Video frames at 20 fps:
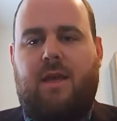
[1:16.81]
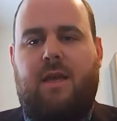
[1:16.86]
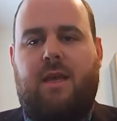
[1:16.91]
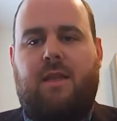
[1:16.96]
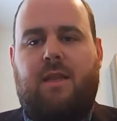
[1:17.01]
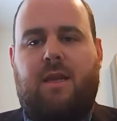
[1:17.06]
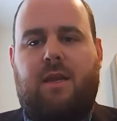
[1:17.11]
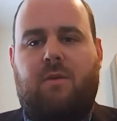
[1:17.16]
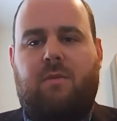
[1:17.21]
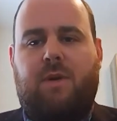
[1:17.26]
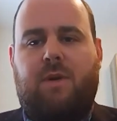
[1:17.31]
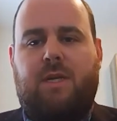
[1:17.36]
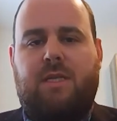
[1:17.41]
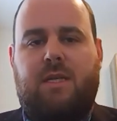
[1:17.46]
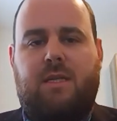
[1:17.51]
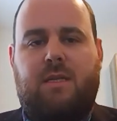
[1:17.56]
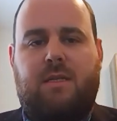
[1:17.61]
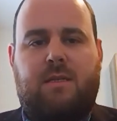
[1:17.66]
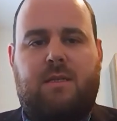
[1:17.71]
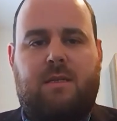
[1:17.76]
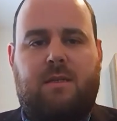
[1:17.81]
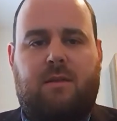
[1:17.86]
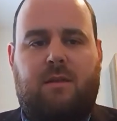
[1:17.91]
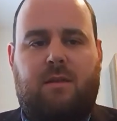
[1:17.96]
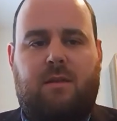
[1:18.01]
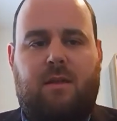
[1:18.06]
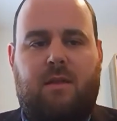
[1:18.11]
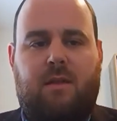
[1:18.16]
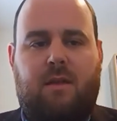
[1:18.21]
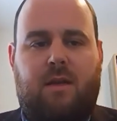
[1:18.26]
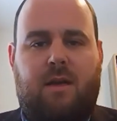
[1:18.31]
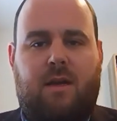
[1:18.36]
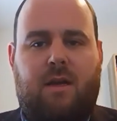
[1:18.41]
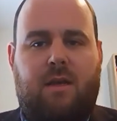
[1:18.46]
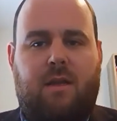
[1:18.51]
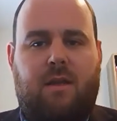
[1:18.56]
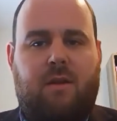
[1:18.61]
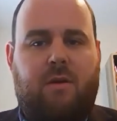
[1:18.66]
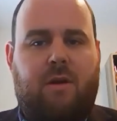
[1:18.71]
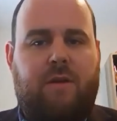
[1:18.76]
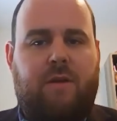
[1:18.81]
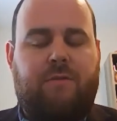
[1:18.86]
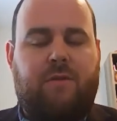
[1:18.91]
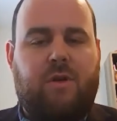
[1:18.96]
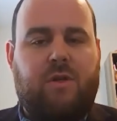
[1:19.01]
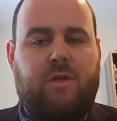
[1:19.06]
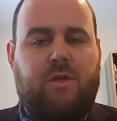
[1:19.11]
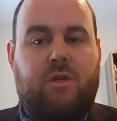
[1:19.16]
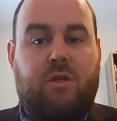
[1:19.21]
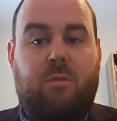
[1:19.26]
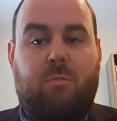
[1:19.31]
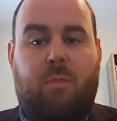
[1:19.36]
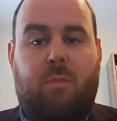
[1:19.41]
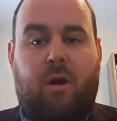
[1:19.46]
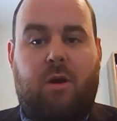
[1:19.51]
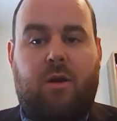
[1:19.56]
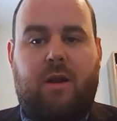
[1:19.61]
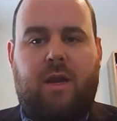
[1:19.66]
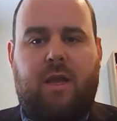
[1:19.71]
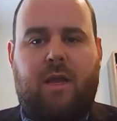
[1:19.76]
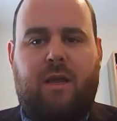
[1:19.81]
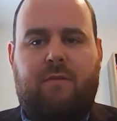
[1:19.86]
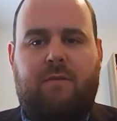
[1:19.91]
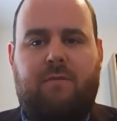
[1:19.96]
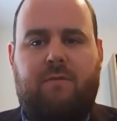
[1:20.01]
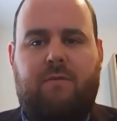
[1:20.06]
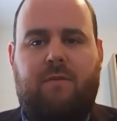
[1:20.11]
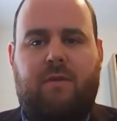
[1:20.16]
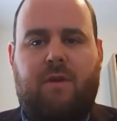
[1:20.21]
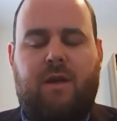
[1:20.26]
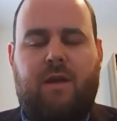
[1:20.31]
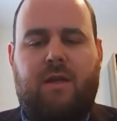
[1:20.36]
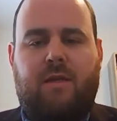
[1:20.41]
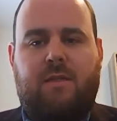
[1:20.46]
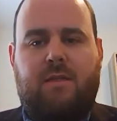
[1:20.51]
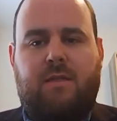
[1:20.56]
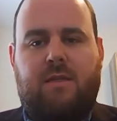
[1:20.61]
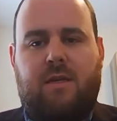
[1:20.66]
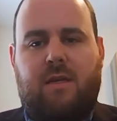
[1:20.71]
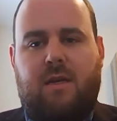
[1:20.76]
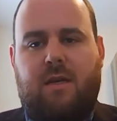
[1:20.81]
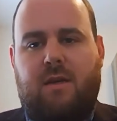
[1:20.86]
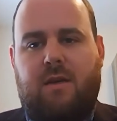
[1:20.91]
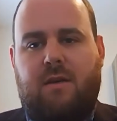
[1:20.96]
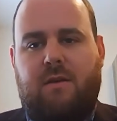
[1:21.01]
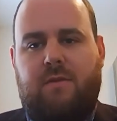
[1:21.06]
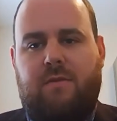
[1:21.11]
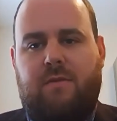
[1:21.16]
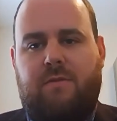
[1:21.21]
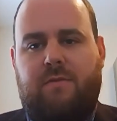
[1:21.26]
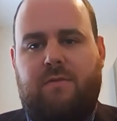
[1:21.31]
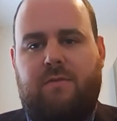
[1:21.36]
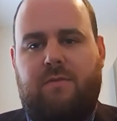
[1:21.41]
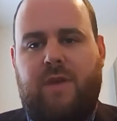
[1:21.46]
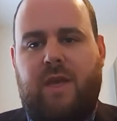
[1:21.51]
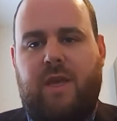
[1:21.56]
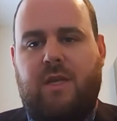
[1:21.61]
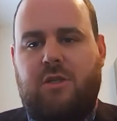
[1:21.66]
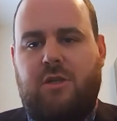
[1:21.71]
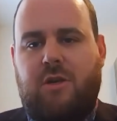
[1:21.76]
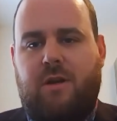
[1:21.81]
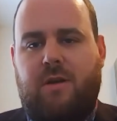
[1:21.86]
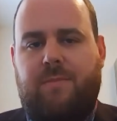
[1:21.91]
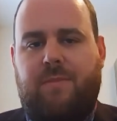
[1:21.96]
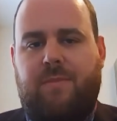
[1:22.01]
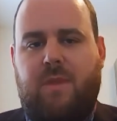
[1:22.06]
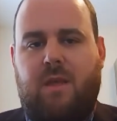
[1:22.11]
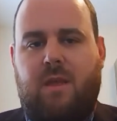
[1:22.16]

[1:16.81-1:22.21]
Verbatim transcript: And then it wasn't until, you know, I first took marketing at at uh, Fanshawe.